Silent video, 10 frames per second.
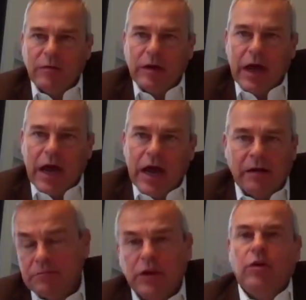we
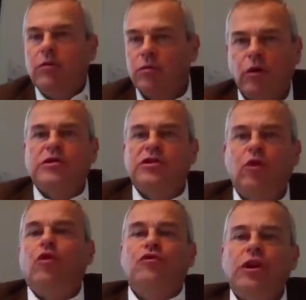are, you know,
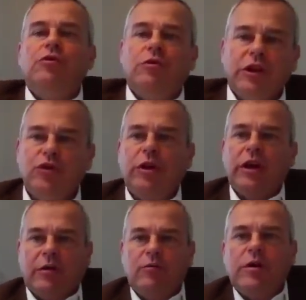continually doing
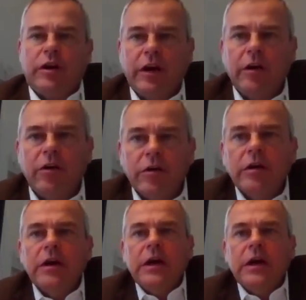and working on.